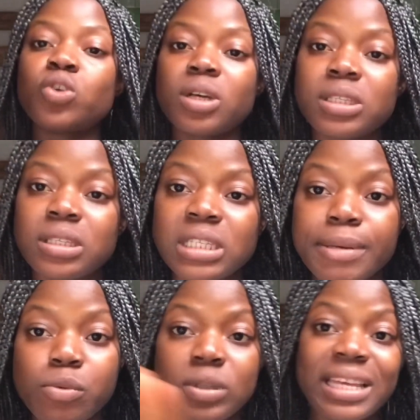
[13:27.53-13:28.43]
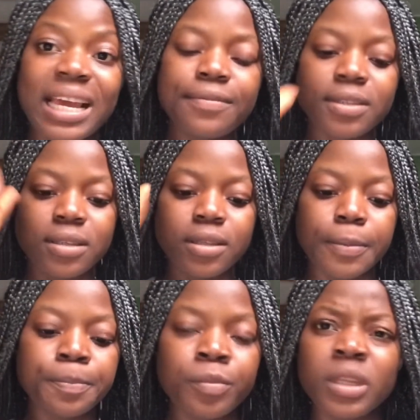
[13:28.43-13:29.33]
younger sister, my mom's half
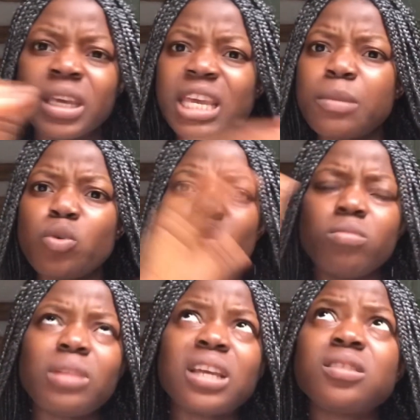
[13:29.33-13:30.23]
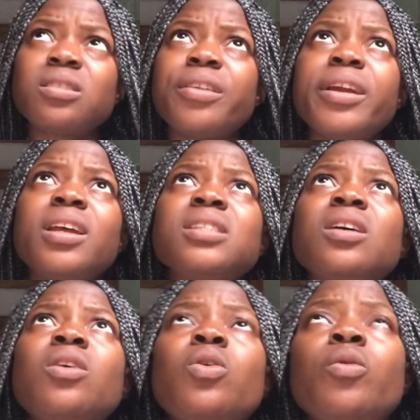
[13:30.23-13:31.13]
sister, came home 4 days
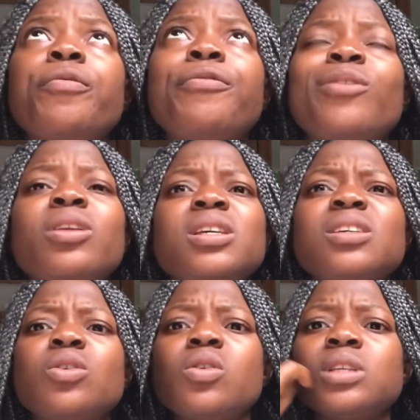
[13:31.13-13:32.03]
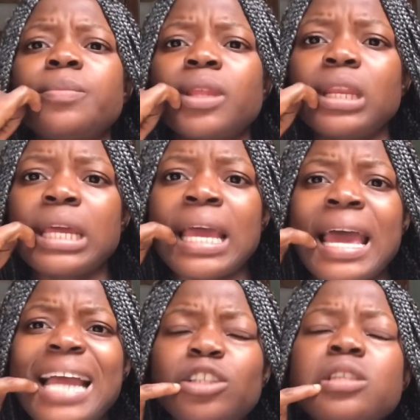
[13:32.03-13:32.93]
ago or something.
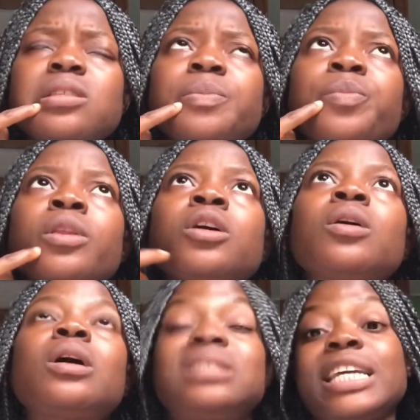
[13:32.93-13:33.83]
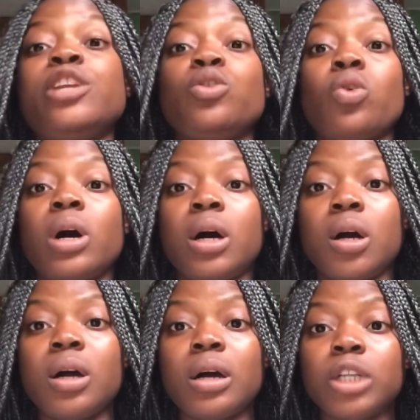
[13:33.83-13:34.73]
Because I didn't know
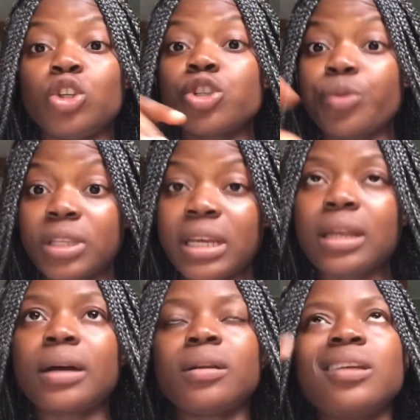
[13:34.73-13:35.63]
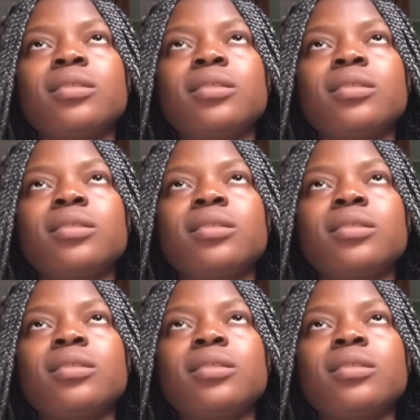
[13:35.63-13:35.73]
her, I just greeted her